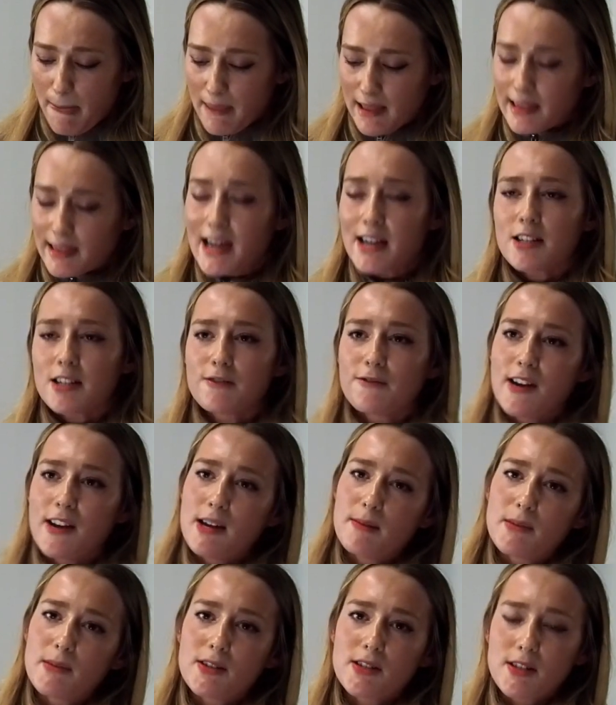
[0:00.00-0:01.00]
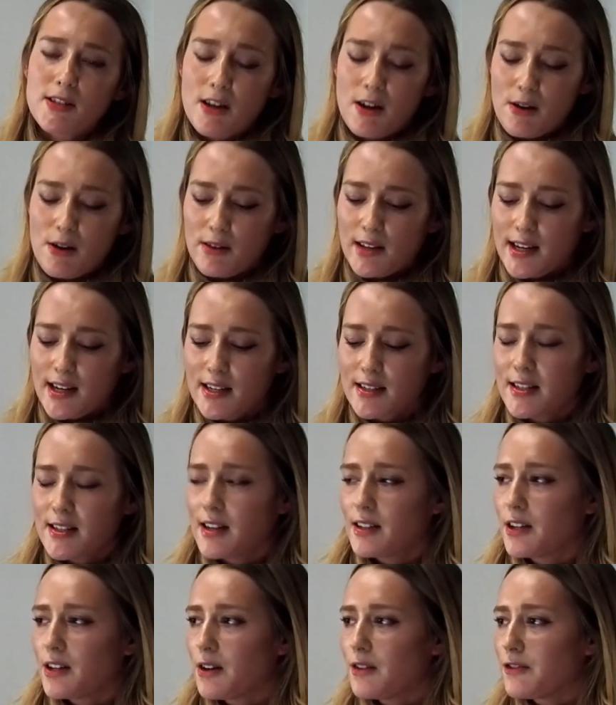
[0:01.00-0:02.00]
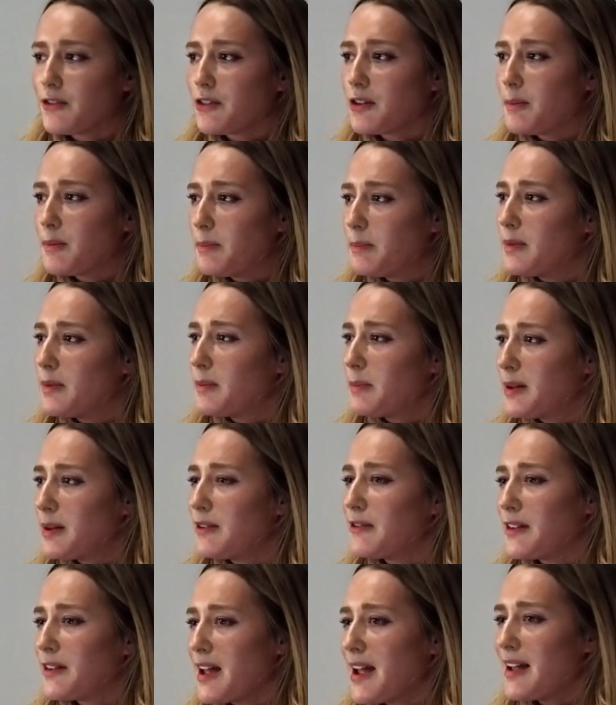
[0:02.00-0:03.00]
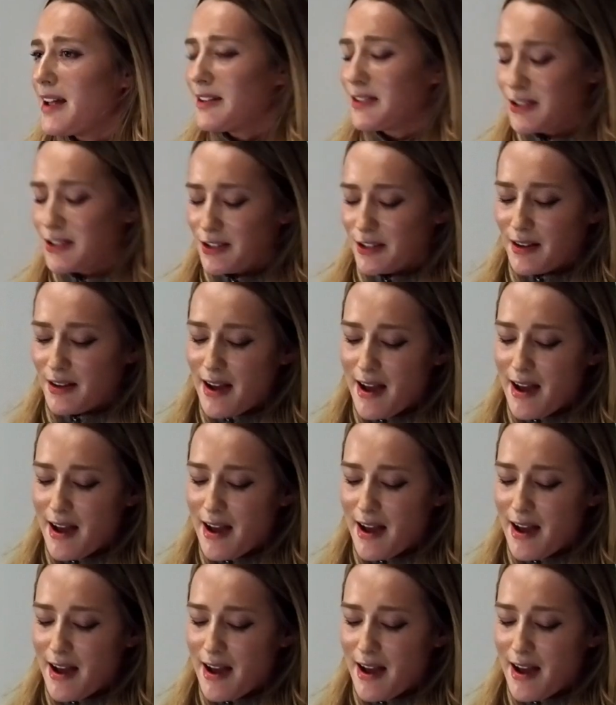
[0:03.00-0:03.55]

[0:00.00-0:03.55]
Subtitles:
Less famous though, like I said, going for a bit of an edge.